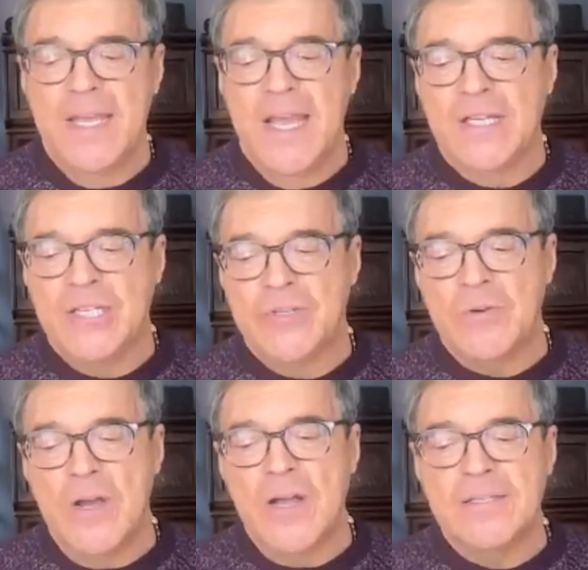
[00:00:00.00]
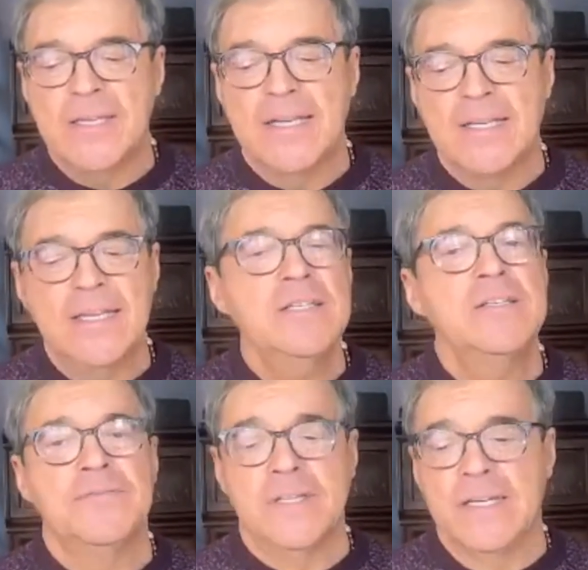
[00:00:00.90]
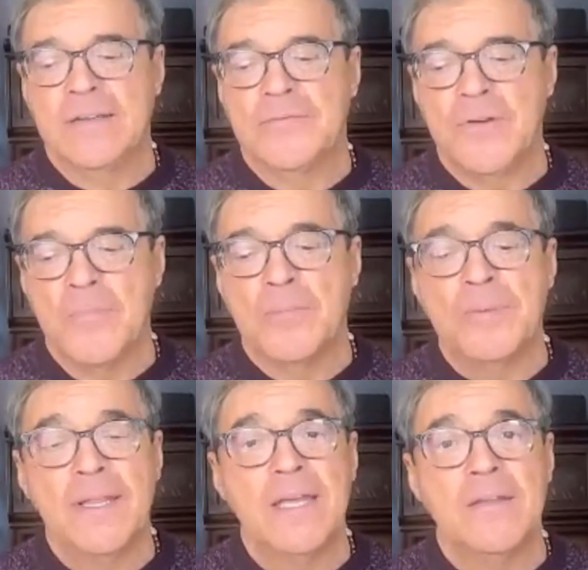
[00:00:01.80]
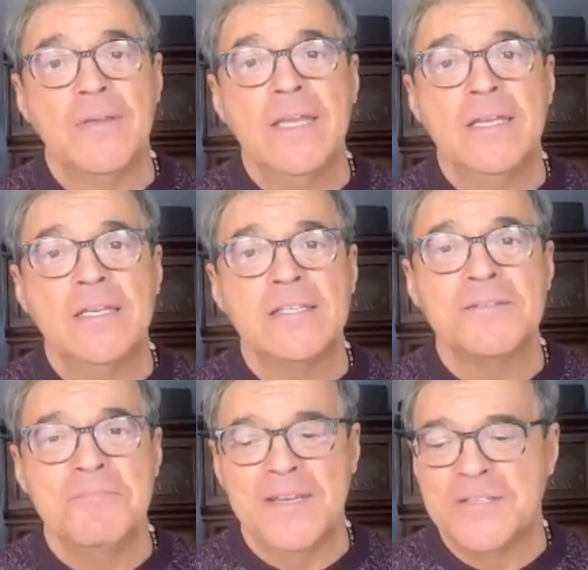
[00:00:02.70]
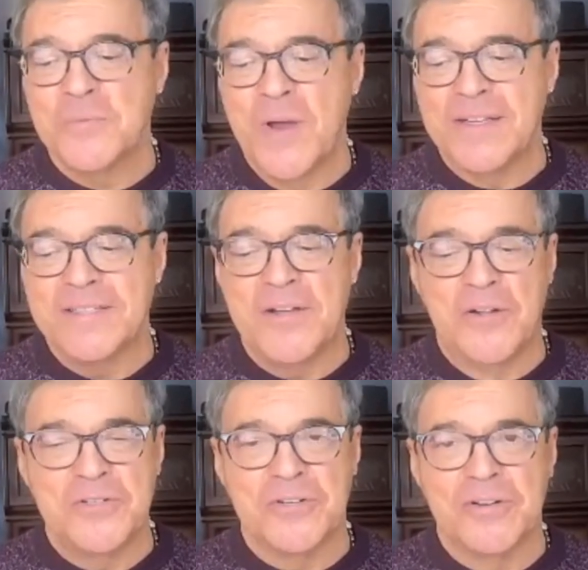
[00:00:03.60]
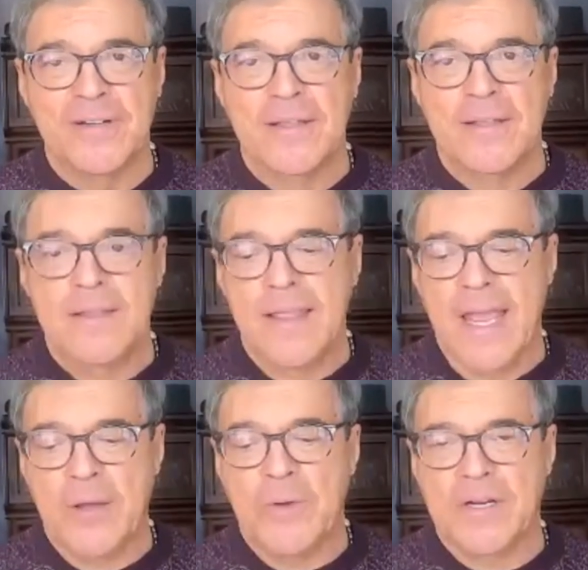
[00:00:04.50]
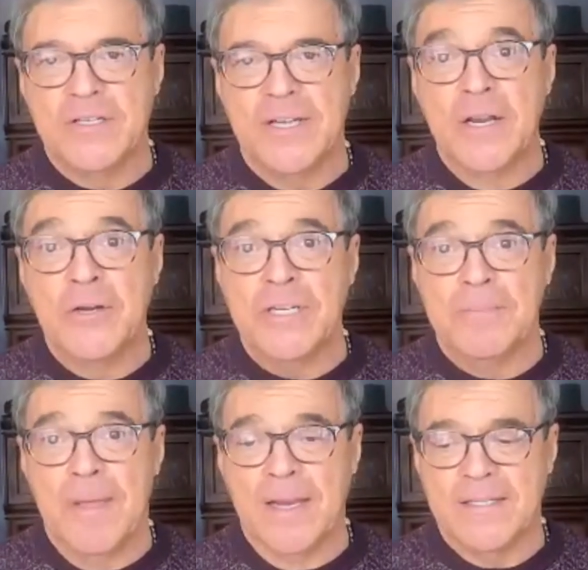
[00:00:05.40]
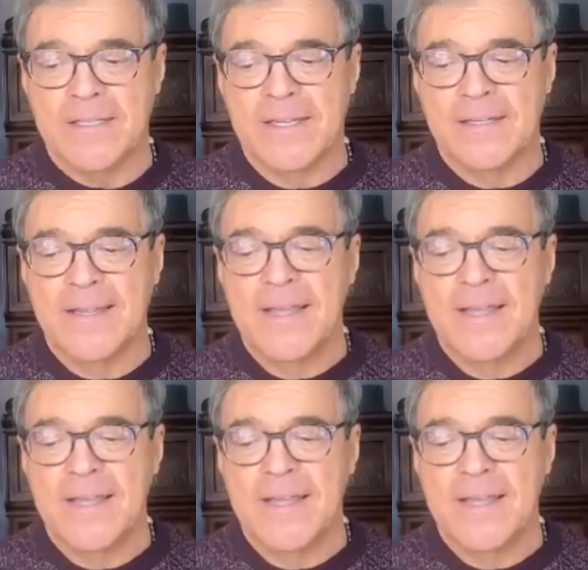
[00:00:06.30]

and she draws extensively from her blend of East meets West culture, language, energy medicine,